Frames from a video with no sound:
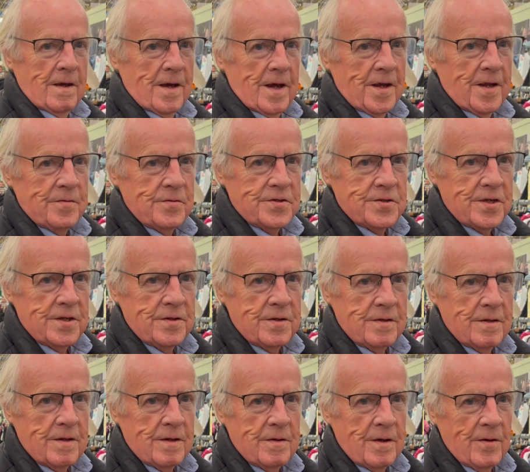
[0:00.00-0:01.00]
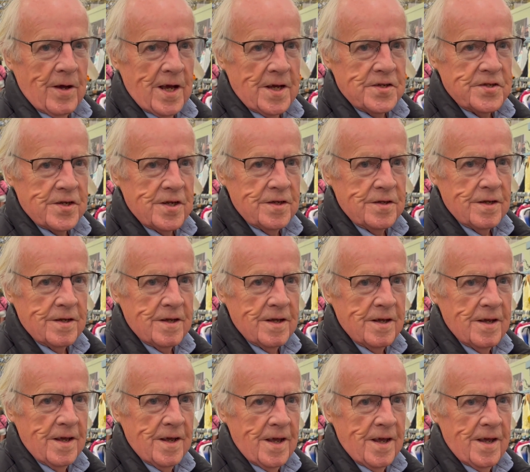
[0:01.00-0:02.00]
And I said,
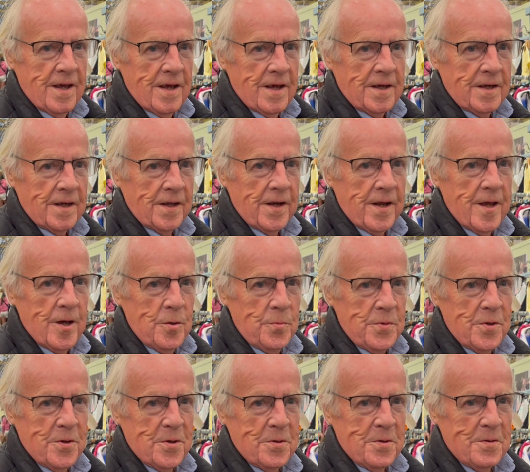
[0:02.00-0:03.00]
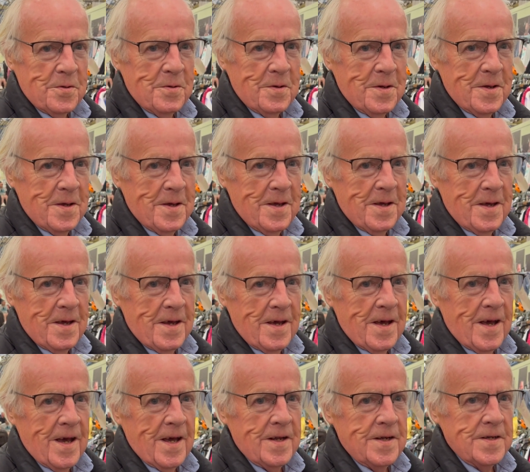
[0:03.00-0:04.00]
"Can I help you?"
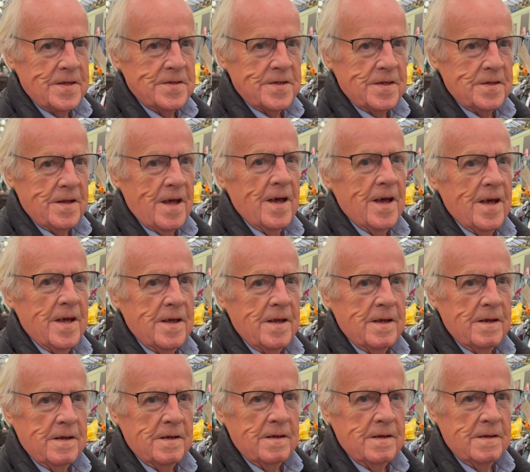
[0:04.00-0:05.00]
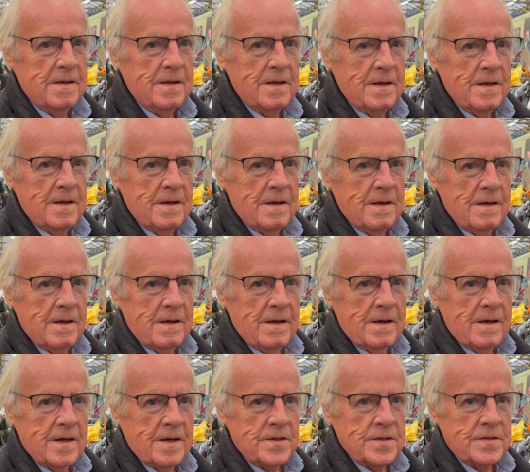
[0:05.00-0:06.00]
And he said, "Aye."
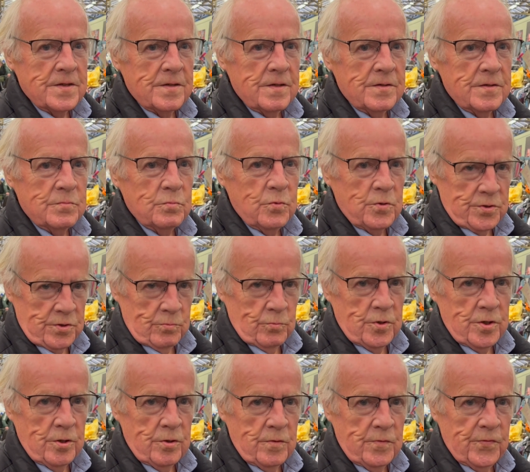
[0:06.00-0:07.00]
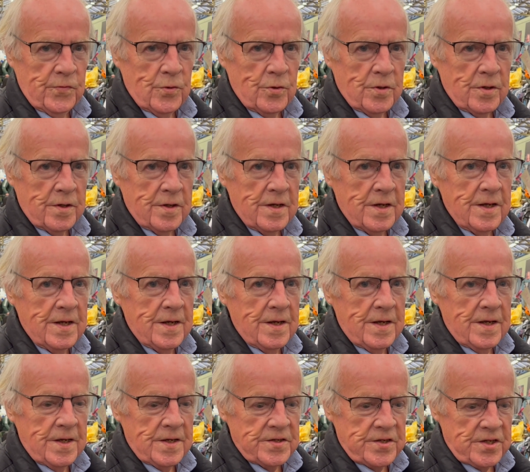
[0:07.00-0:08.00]
I said, what are you looking for?"
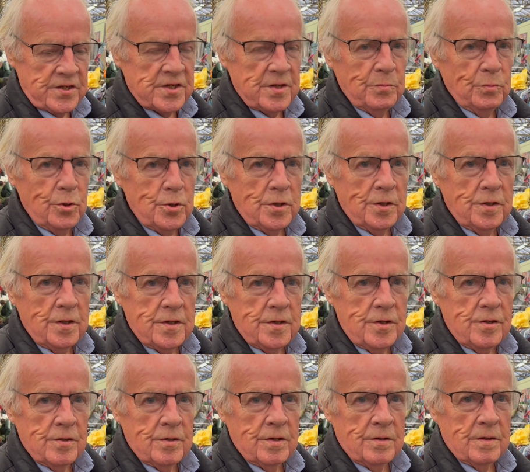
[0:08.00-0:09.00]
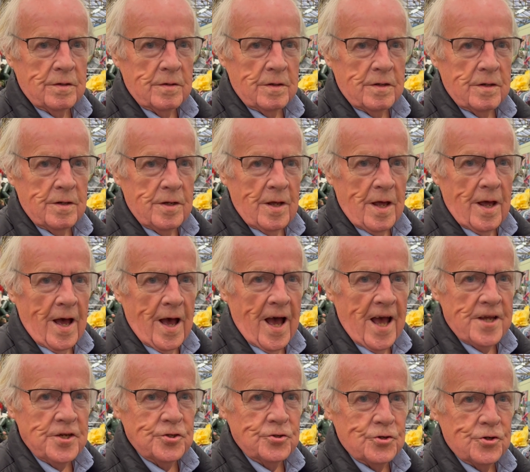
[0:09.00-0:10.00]
He says, "I'm looking at your
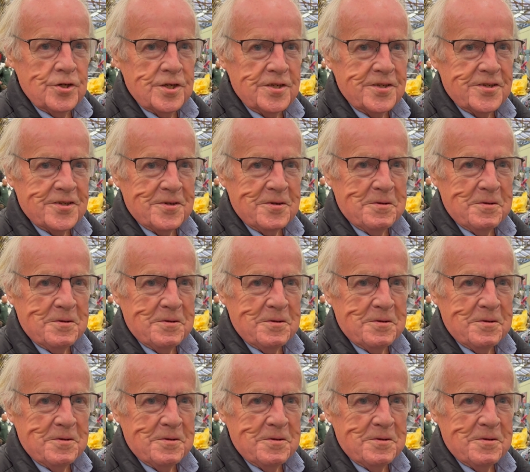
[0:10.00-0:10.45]
ashtrays."